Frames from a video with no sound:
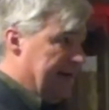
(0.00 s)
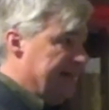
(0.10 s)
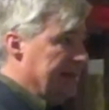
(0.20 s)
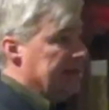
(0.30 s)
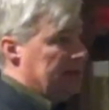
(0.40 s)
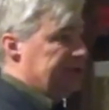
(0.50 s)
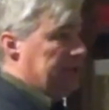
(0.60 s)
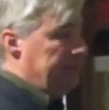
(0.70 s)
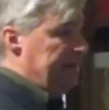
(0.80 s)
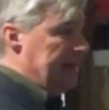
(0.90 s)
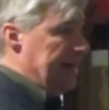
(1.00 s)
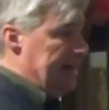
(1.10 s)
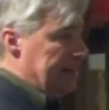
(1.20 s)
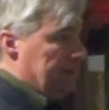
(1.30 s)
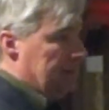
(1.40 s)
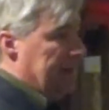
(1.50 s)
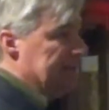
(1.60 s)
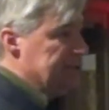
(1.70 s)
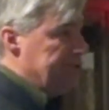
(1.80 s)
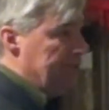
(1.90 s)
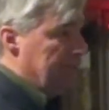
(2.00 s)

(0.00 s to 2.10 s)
I think there's going to be a, as